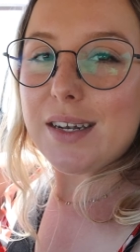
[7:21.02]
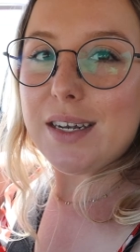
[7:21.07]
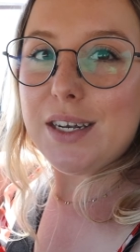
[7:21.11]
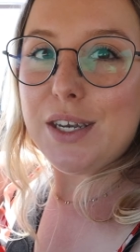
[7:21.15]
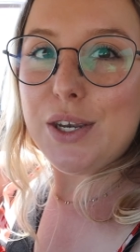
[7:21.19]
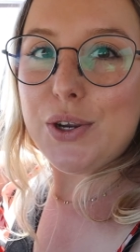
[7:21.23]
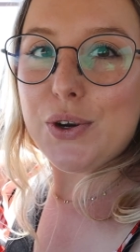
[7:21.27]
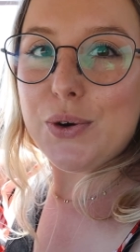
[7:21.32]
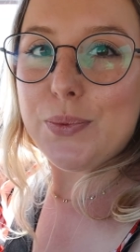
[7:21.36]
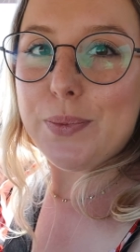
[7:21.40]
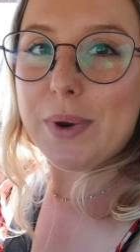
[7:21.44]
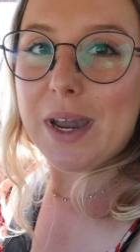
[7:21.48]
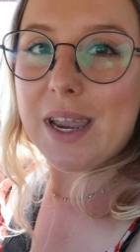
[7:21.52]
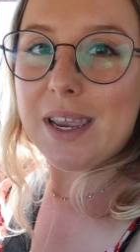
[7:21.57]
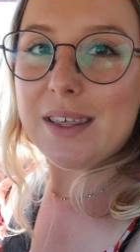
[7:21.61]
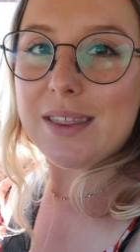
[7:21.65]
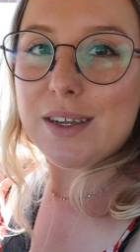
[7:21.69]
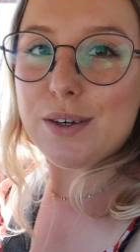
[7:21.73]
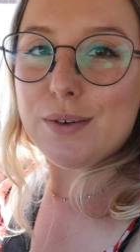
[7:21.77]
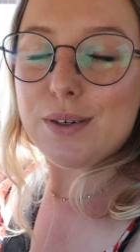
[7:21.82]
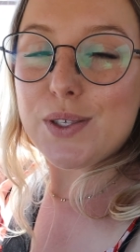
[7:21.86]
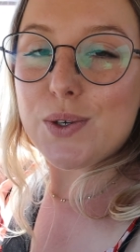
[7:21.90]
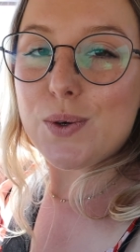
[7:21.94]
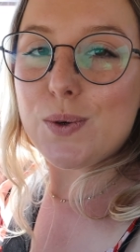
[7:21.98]
Nearby
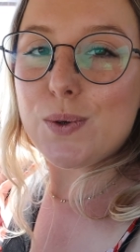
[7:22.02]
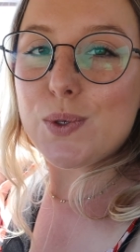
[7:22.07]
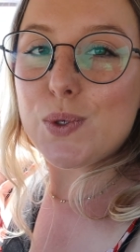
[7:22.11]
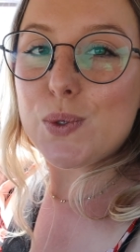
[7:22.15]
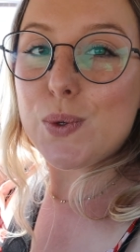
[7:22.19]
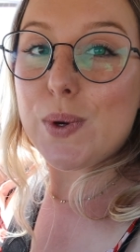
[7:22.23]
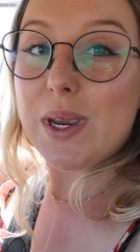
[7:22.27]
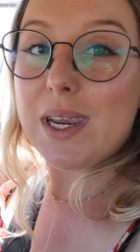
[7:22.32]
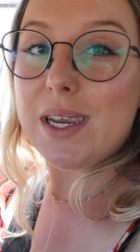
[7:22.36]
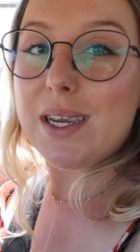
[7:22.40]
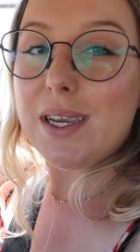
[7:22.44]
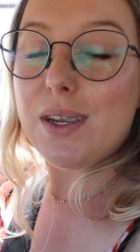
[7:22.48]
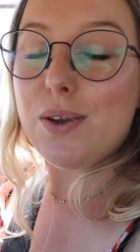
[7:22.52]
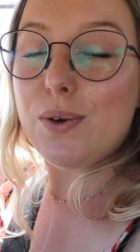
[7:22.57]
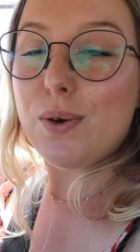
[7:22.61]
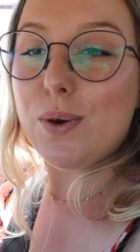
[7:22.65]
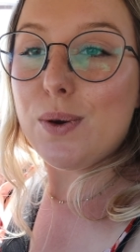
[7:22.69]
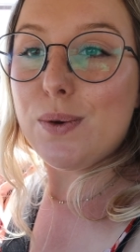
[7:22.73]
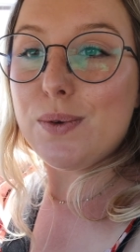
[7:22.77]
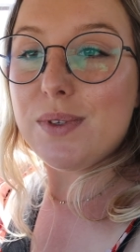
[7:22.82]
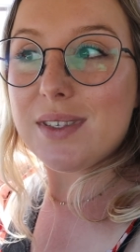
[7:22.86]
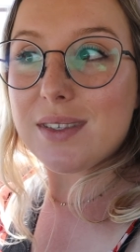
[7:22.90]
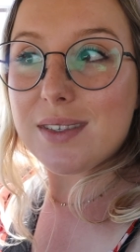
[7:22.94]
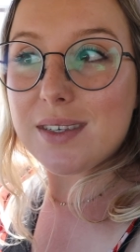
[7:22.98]
there is also a
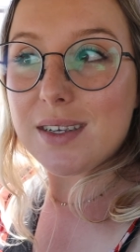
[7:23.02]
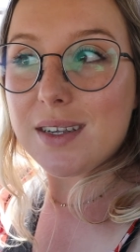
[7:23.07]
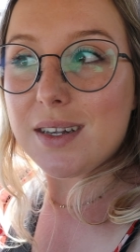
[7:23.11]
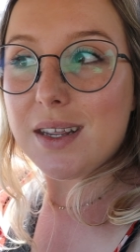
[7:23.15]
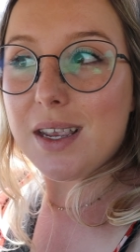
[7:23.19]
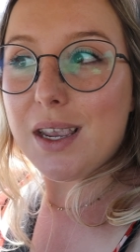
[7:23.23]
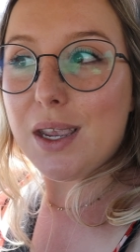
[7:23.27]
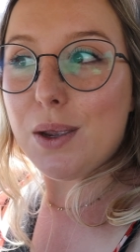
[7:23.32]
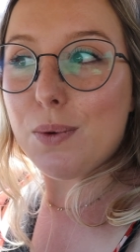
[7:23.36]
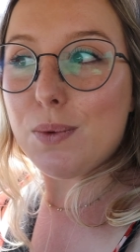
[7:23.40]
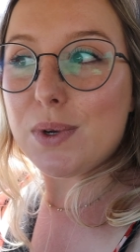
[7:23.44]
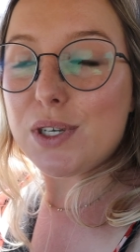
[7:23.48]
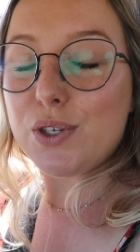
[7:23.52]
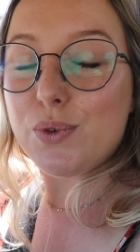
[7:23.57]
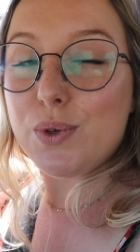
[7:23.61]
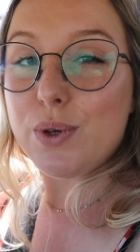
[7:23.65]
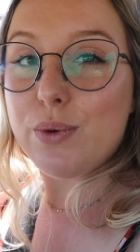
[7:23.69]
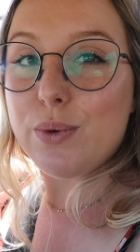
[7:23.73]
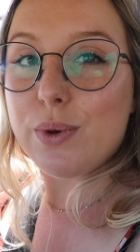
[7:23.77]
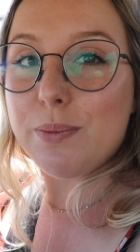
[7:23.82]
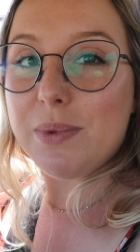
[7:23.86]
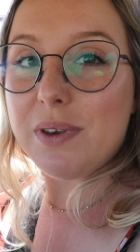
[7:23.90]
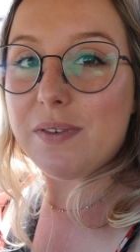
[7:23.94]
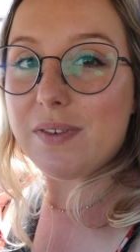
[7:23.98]
ghost city which we
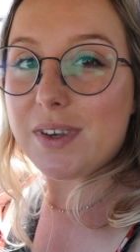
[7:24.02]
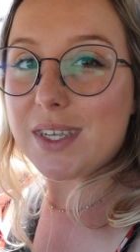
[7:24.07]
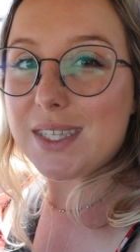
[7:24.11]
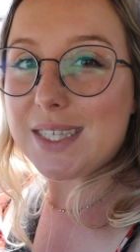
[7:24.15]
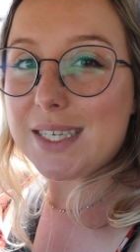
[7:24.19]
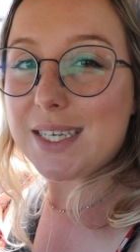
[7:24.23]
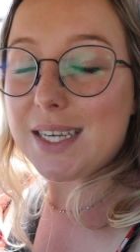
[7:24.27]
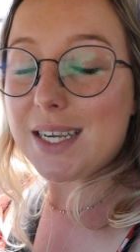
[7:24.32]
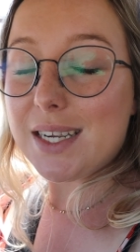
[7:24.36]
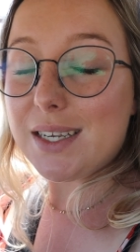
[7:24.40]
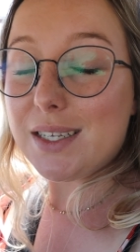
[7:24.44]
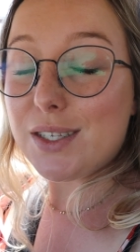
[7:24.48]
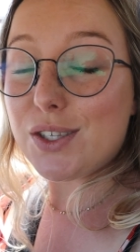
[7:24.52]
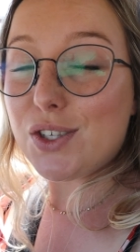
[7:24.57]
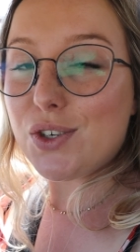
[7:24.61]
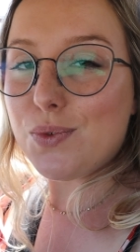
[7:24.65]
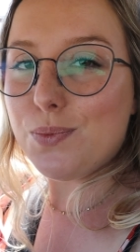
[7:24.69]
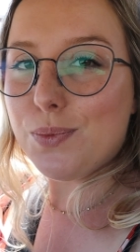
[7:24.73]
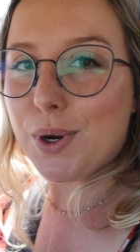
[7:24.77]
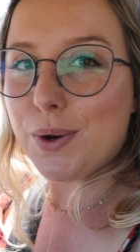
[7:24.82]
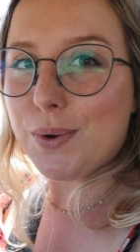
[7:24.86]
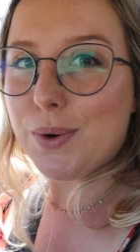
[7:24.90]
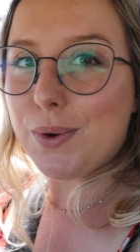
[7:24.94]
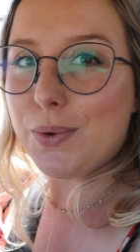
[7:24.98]
will be visiting
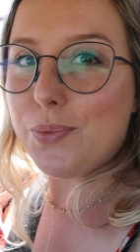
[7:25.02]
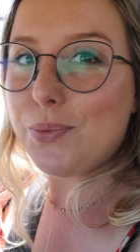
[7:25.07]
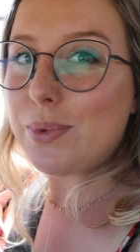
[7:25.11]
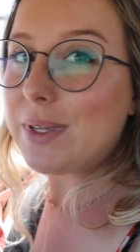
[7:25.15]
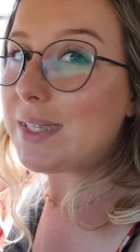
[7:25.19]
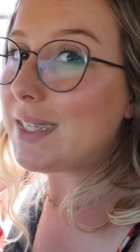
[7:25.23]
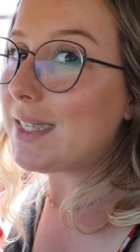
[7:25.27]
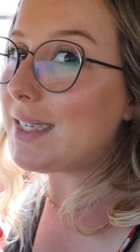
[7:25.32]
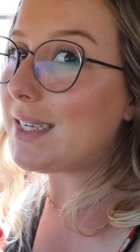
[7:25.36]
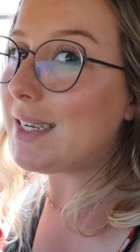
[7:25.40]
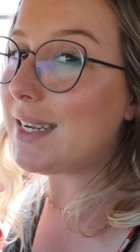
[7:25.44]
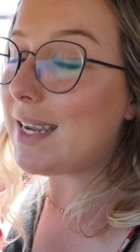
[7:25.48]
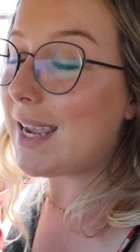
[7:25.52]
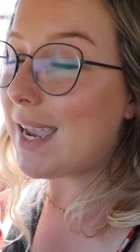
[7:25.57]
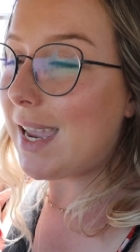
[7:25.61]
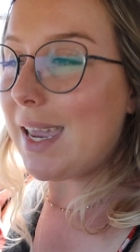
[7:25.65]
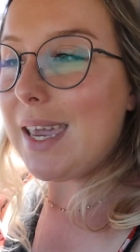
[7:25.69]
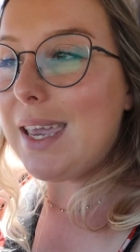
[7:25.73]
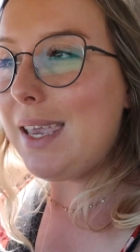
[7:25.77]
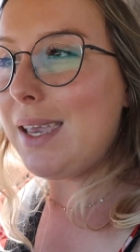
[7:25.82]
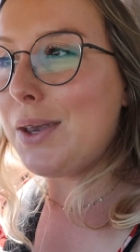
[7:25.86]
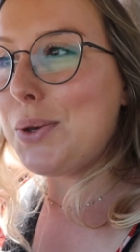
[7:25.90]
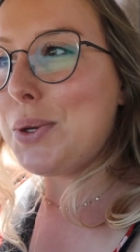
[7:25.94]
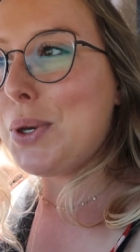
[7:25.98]
tomorrow, but today
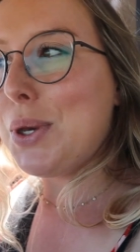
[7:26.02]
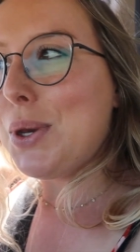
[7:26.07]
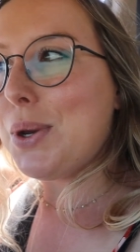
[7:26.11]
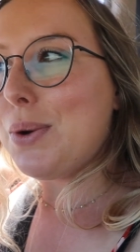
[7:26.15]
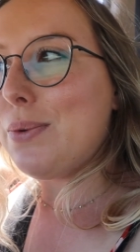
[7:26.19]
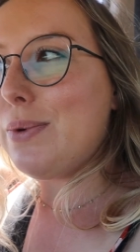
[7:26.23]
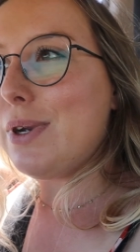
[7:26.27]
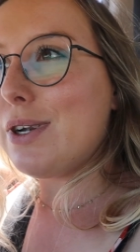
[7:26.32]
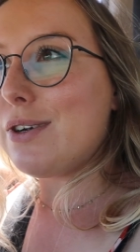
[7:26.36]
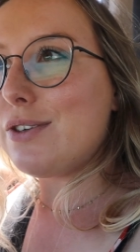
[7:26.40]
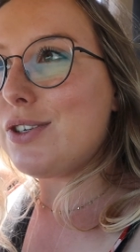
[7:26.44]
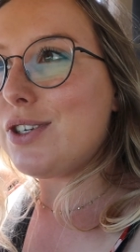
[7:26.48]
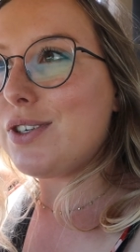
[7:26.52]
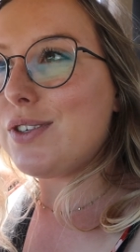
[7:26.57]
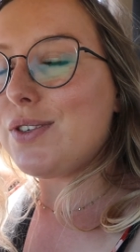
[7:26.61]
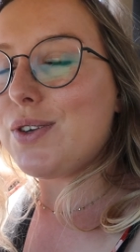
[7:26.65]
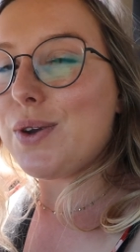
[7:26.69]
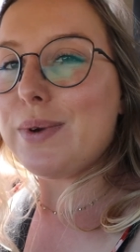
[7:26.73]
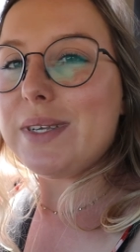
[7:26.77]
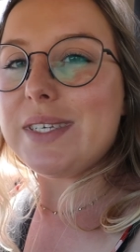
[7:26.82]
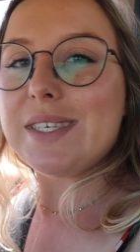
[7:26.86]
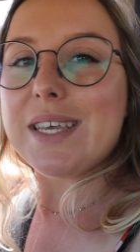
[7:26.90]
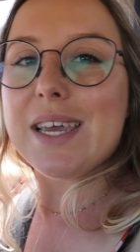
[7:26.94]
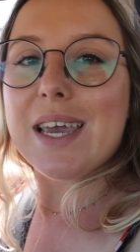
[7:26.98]
we are just
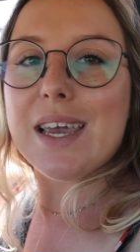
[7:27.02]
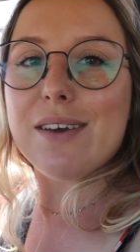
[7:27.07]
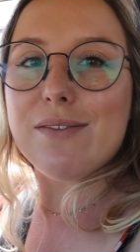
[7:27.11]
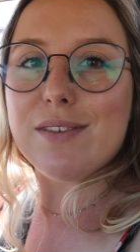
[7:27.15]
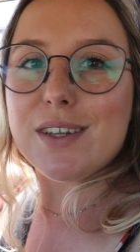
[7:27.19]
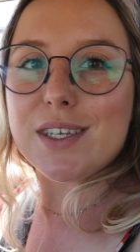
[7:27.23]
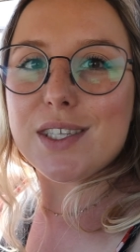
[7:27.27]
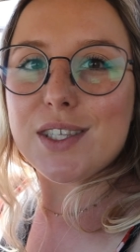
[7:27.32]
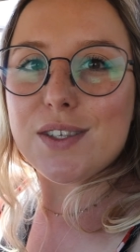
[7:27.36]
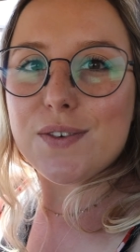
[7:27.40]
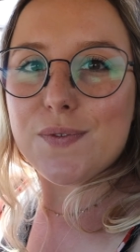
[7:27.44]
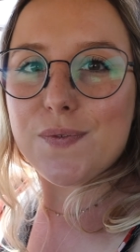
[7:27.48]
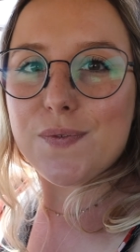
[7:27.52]
going to have lots of